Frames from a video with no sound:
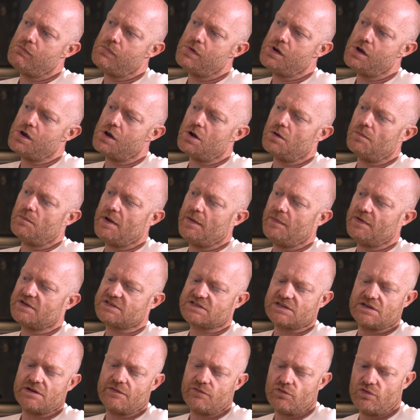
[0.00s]
know, maybe
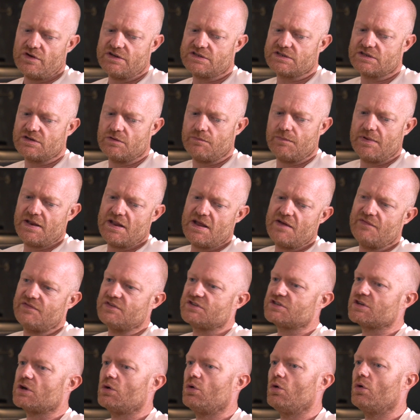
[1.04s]
that's another reason you've been there
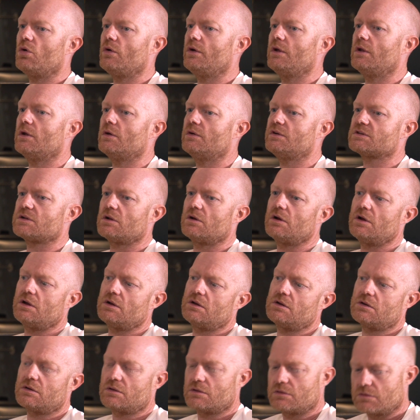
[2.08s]
for so long. You know, it's
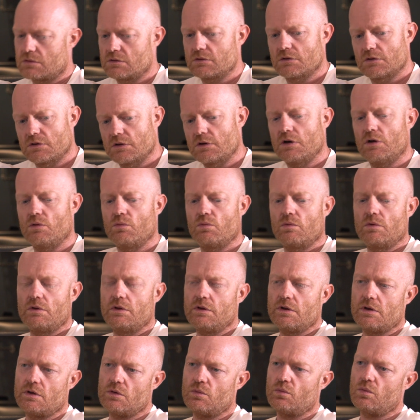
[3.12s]
like,
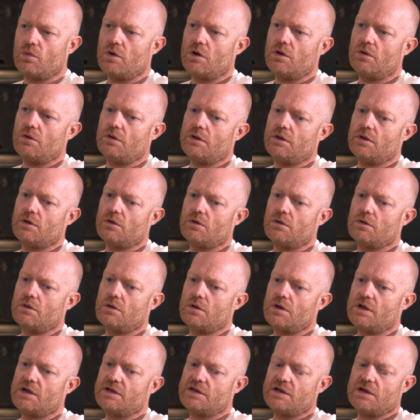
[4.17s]
you know,
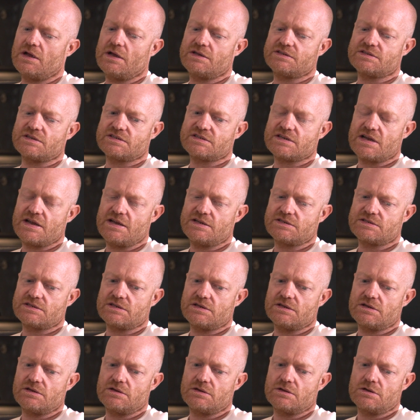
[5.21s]
as I
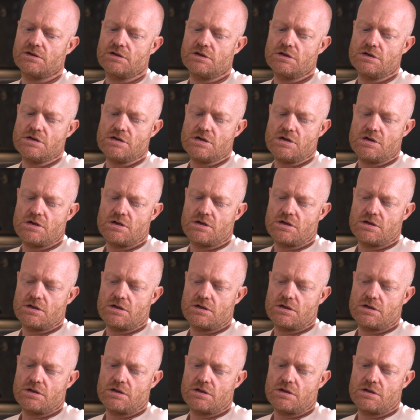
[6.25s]
say,
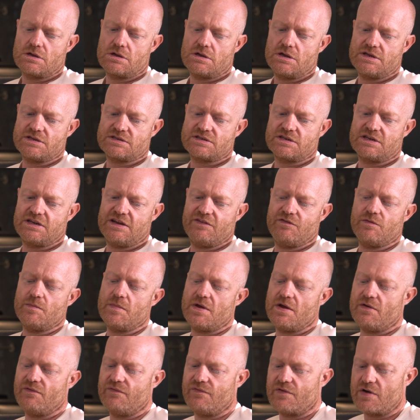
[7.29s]
it's given
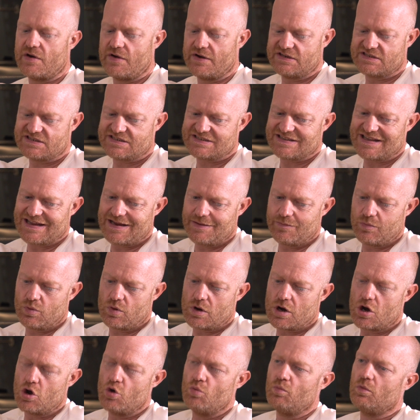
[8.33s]
me a very stable
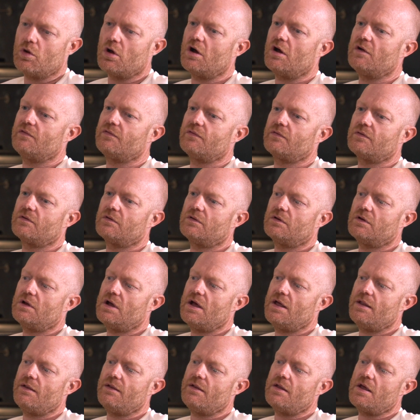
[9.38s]
home life,
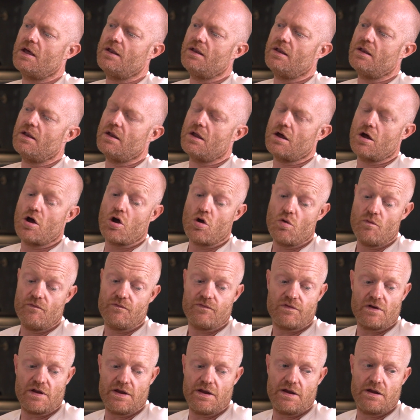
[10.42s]
and
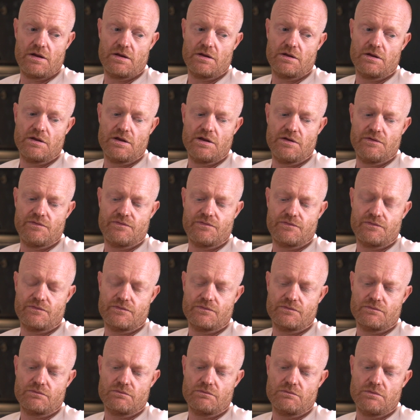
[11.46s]
hopefully,
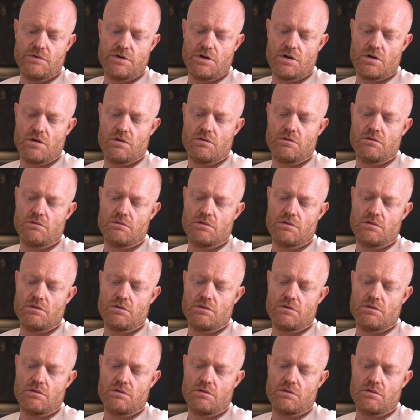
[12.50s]
if you know,